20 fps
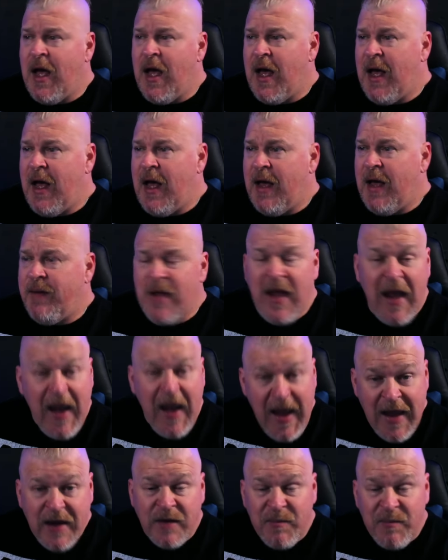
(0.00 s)
Uh,
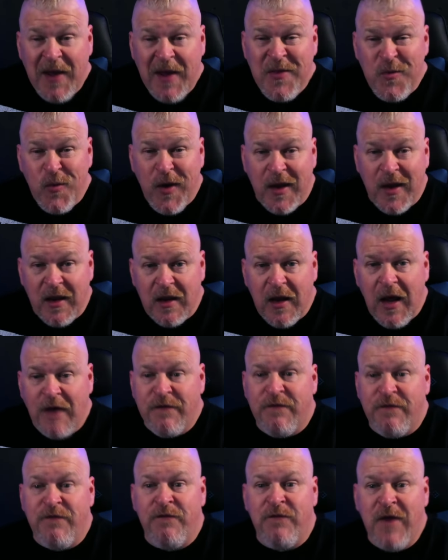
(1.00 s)
and by the way,
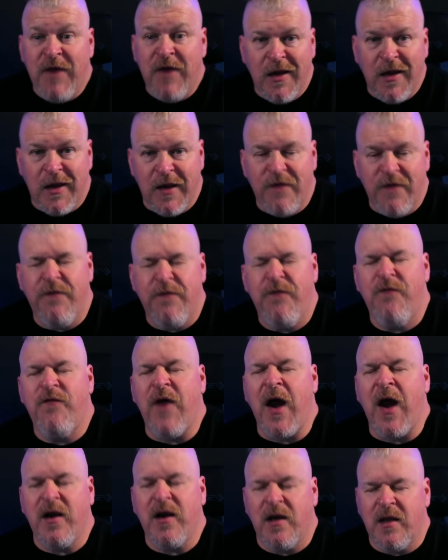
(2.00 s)
I finally,
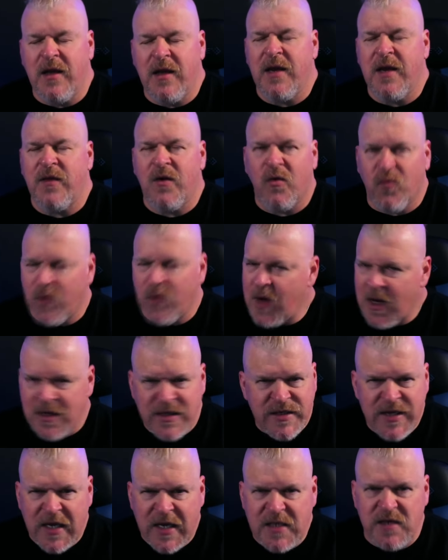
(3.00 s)
finally, and The
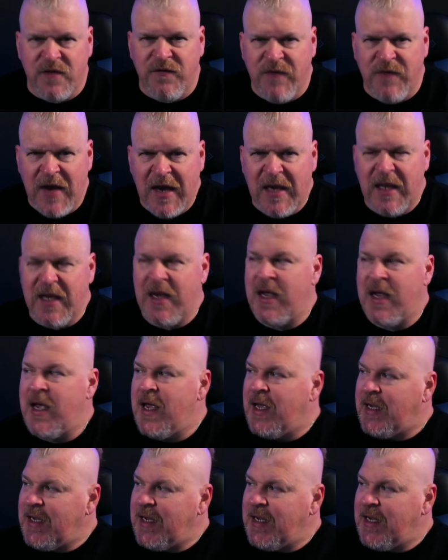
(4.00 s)
Rock says finally,